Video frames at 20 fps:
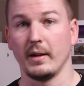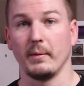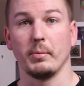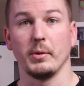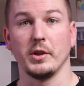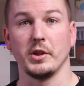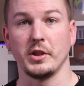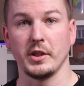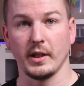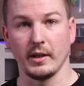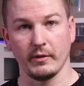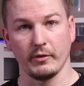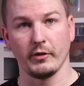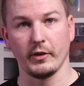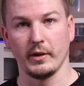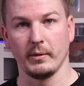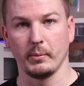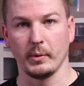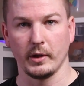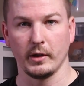I appreciate it,
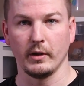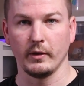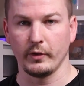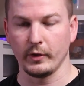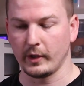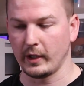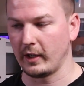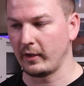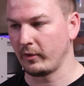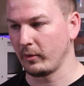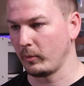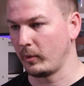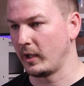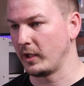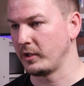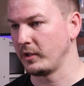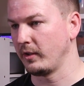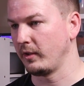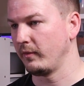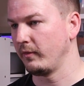Freedom Breeder, if you guys are
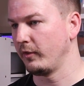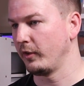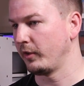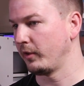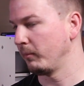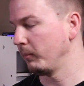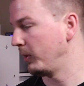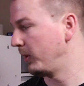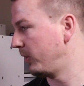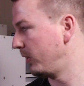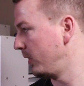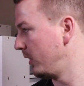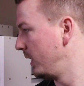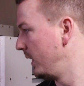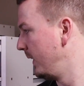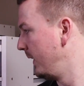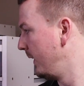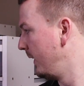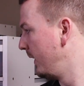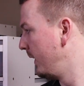watching for some reason.
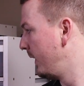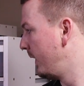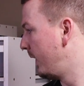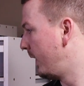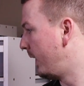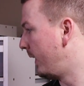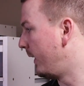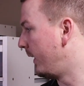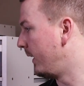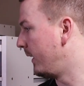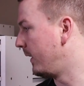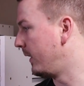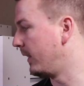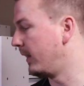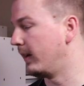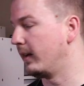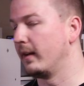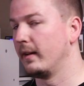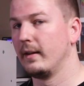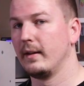And
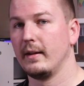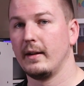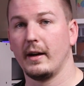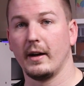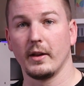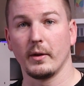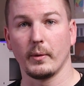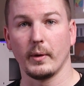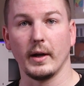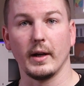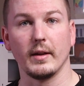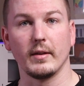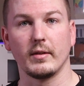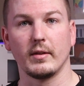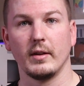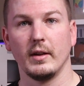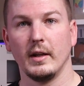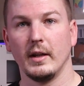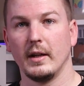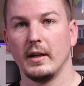
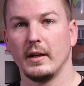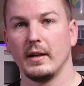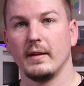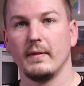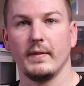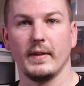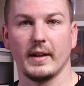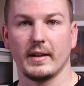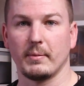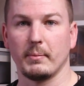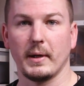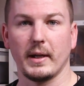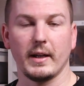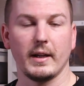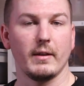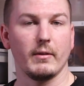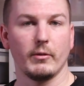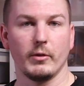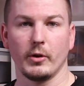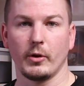otherwise, that's about
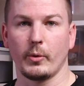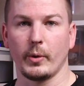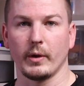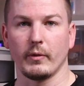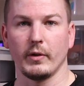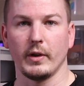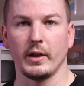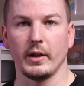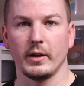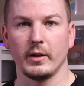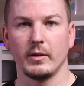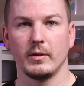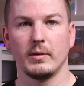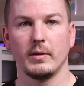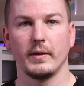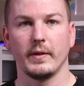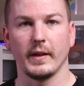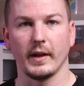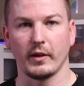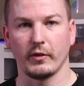it. Real quick
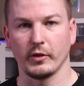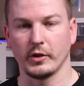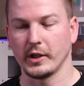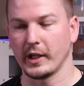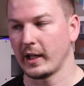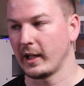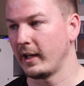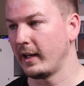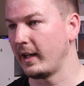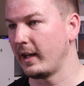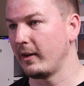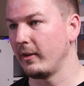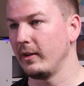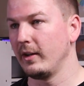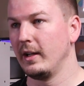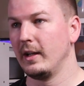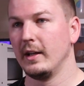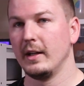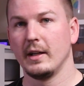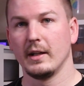video. Thanks for checking it
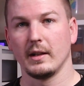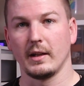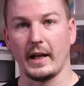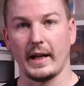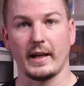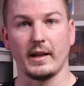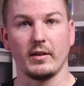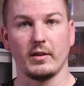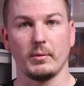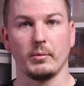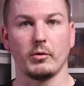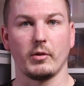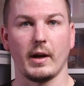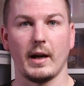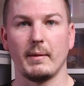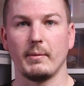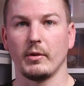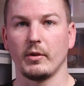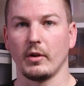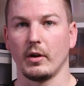out. Like and
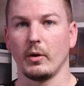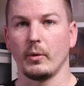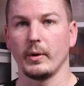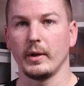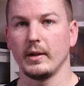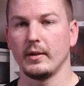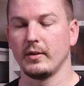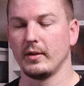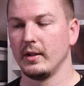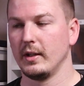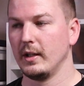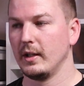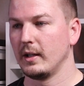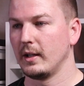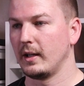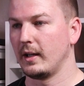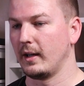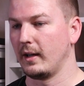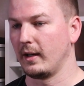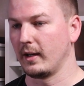subscribe as always.
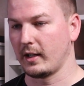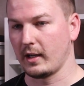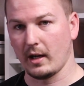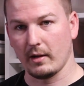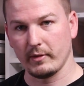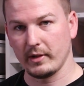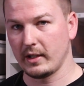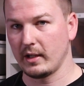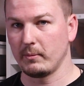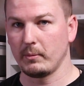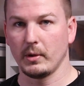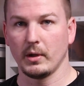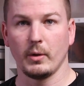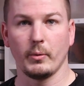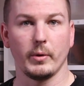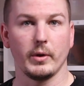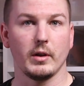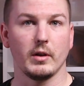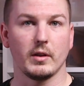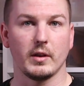Comment down
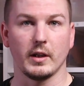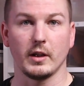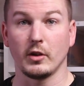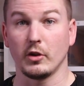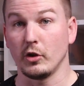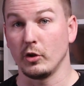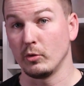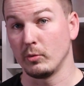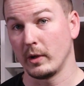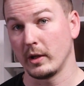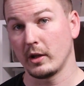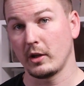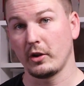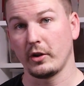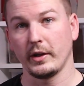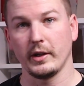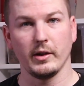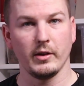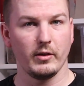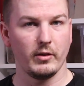below, what do you think? Do you run
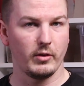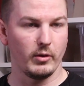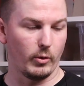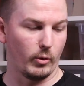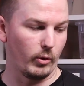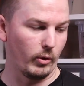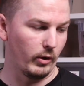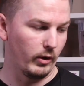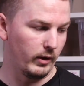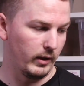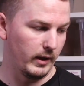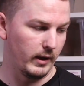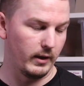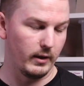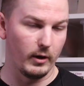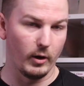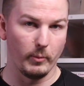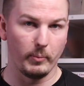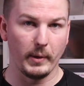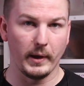clears or
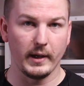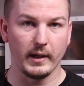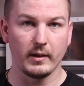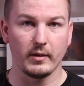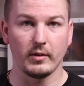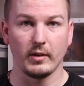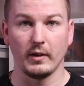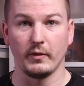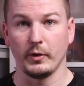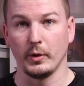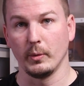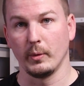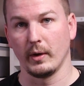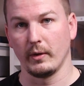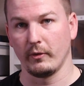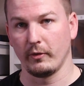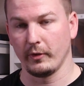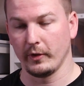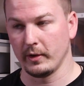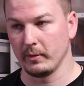opaques? If you
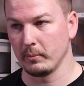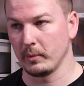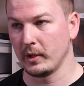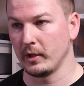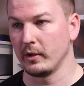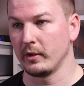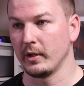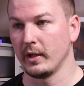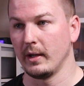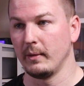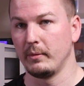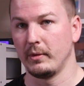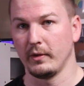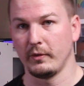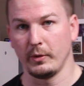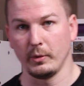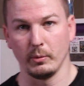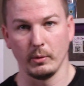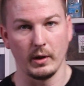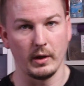run Freedom Breeder tubs,
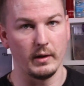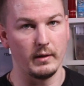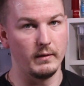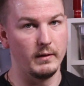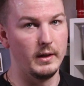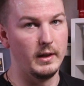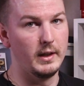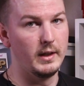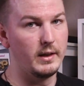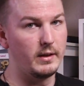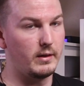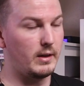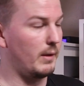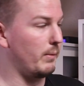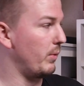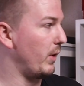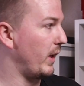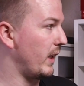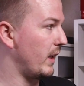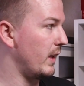if you run
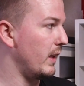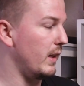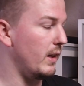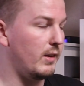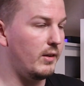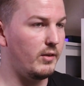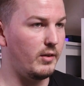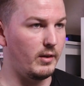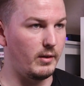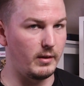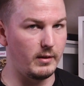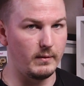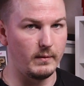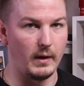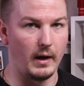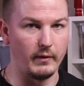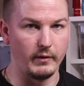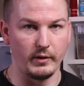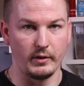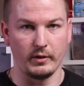tubs like these, and
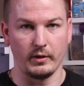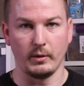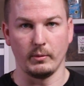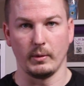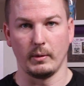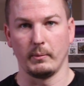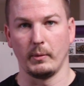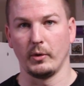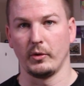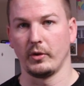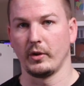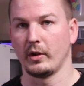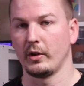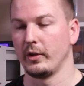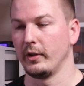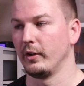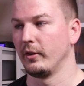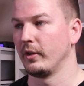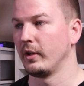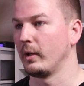obviously you run mostly
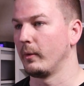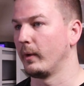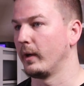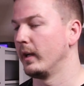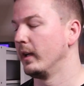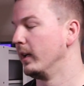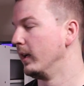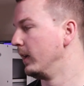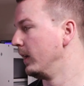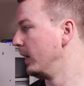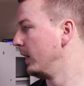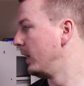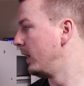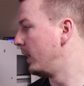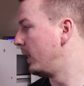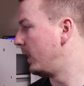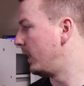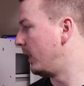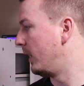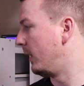clears anyway.
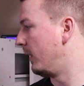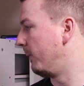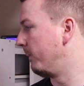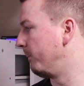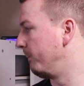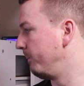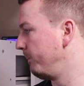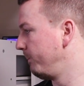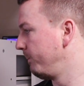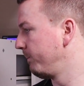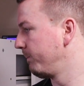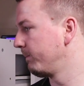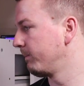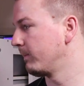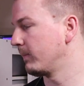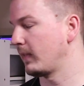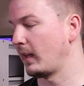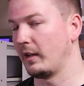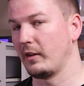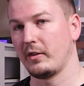And
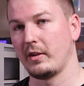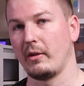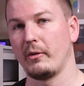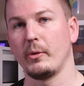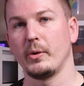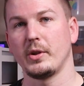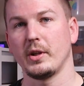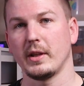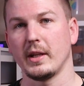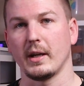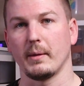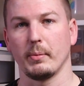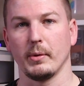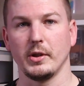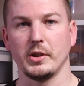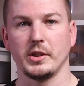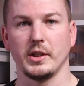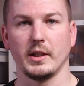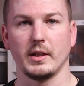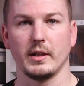just tell me what you think.
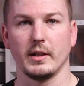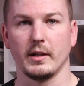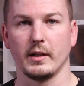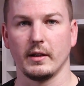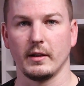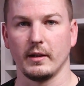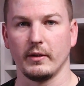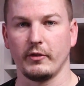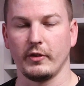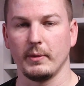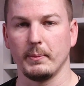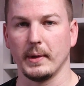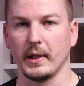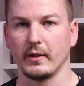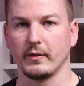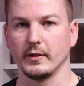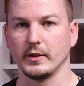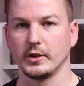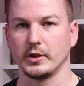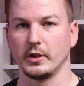Appreciate the
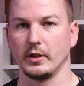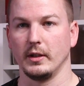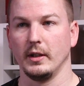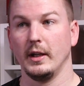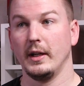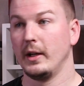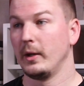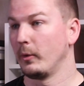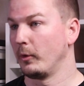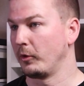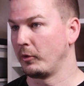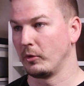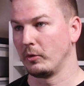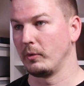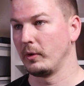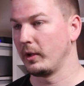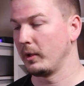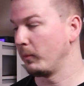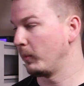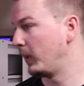feedback for sure. We're
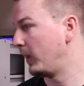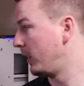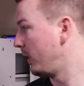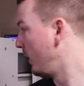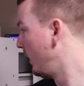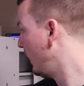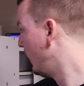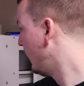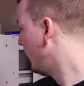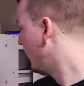doing really well.